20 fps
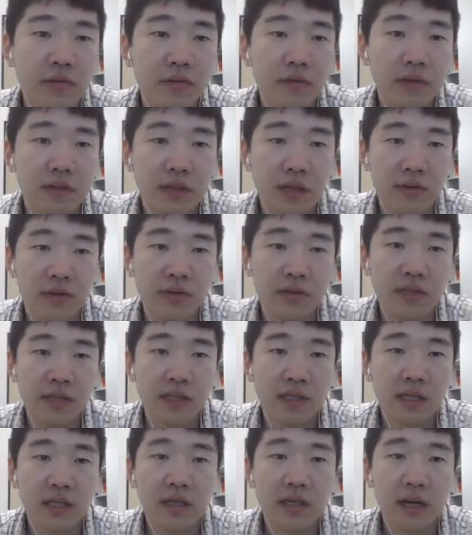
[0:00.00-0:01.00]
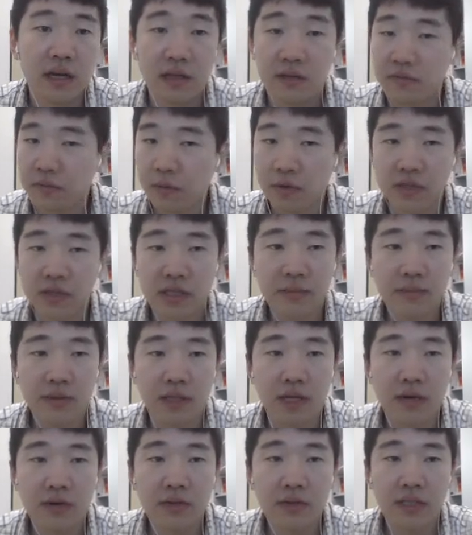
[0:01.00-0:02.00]
there is a single, for example,
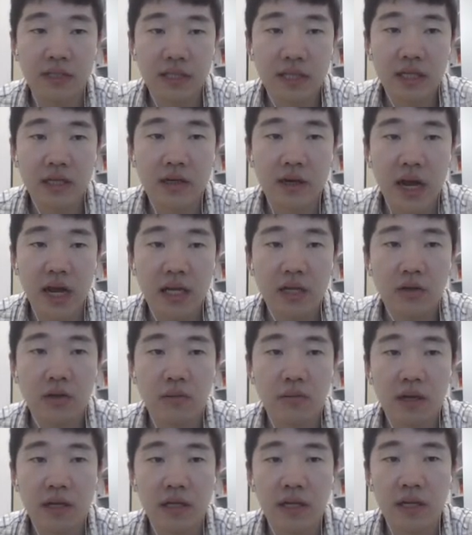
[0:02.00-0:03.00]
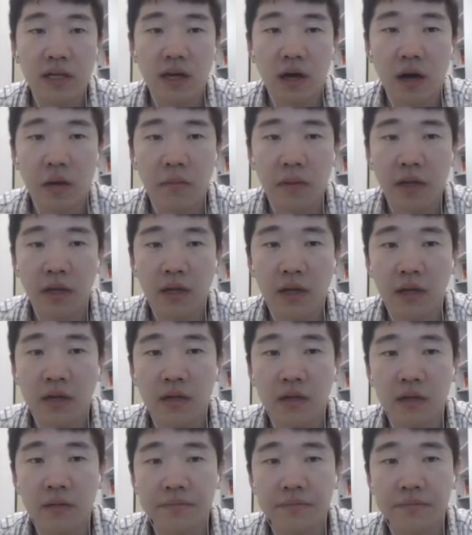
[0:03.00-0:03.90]
there is a single atom, and incoming